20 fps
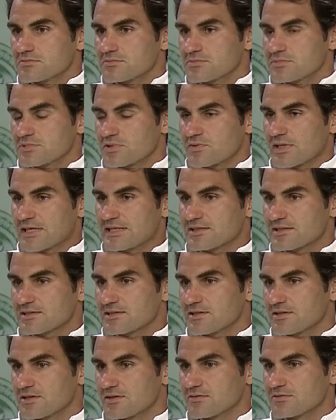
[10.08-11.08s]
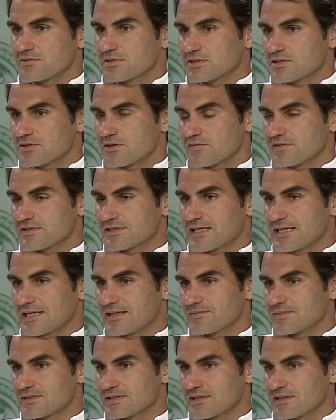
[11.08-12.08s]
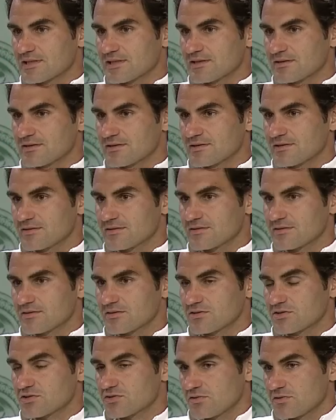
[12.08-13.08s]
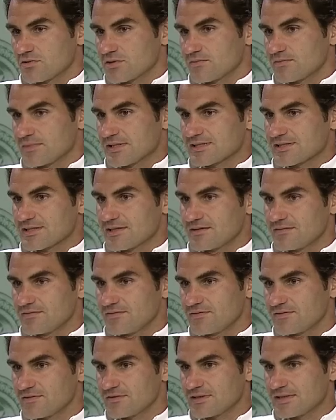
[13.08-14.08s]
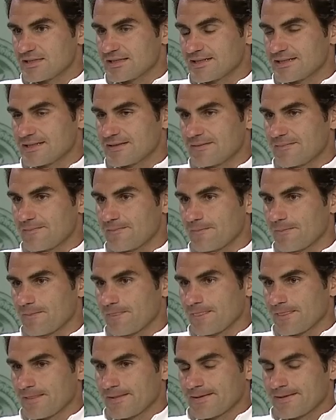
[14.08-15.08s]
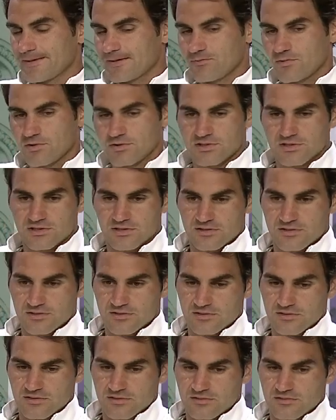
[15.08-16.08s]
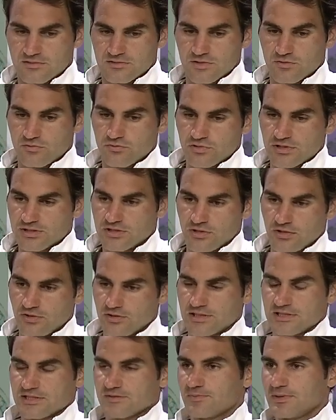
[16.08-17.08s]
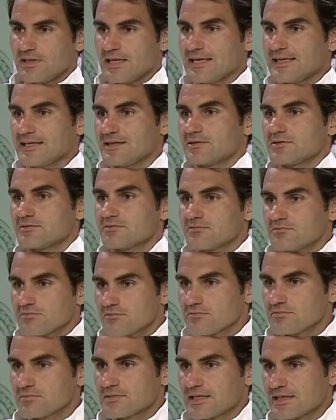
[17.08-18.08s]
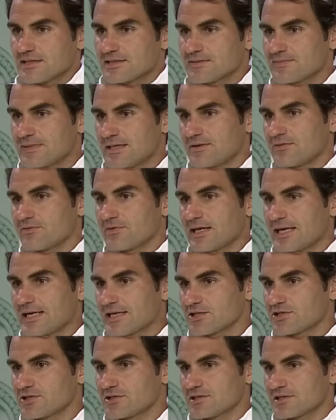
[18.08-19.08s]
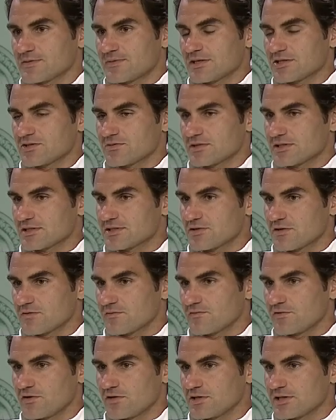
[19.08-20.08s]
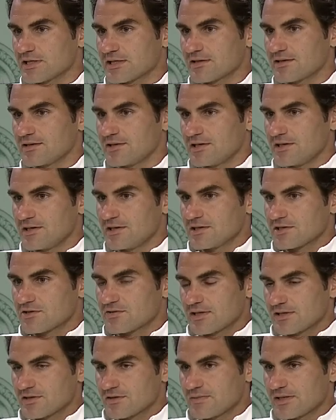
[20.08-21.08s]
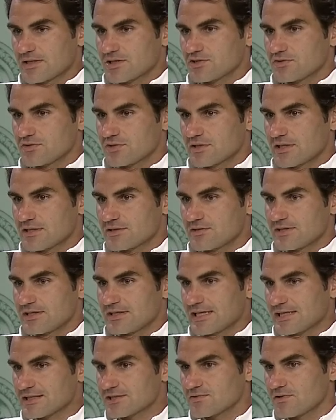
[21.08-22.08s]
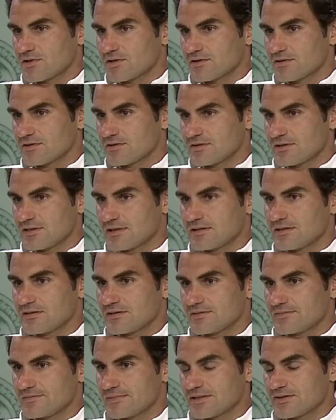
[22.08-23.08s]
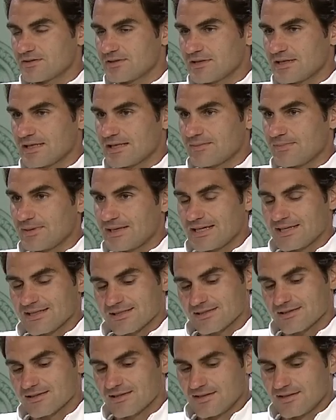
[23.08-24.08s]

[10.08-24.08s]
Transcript: The rest, you know, the service games, I can control them myself. Once the return is played, then it's about reaction, especially when you serve and volleying, trying to make sure you get to the next one and you hit a pass.